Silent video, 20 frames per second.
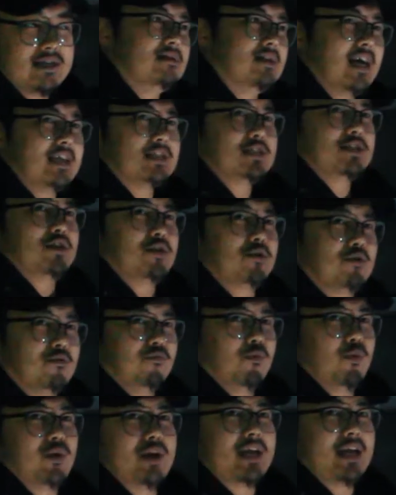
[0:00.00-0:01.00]
last another
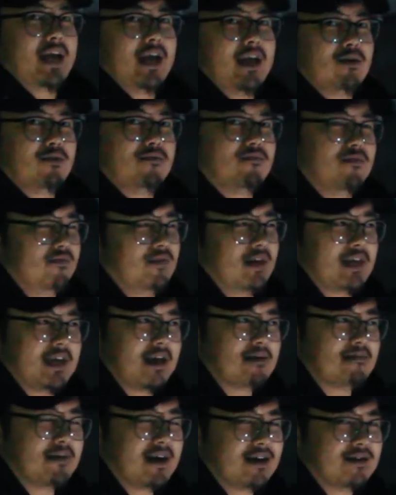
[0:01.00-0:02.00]
40k or
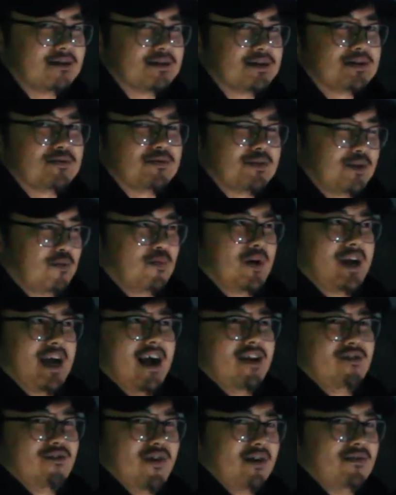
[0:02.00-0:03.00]
50k miles with the way
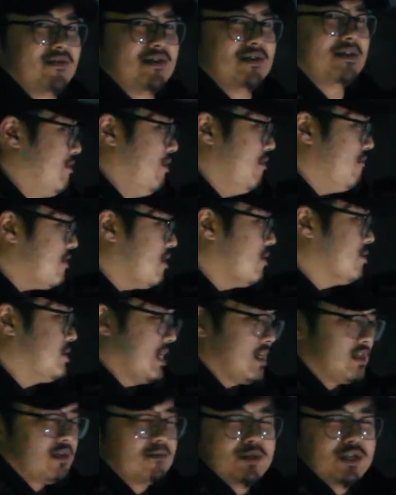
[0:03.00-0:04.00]
I drive it. Hopefully it will
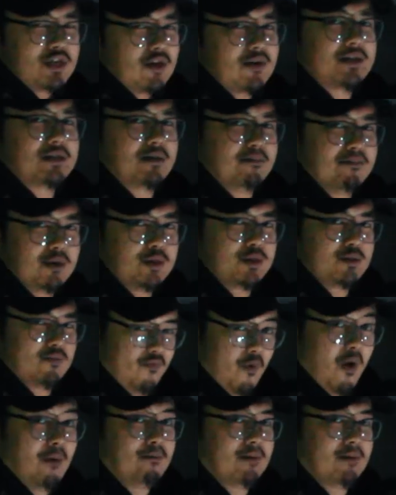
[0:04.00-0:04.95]
take some serious abuse from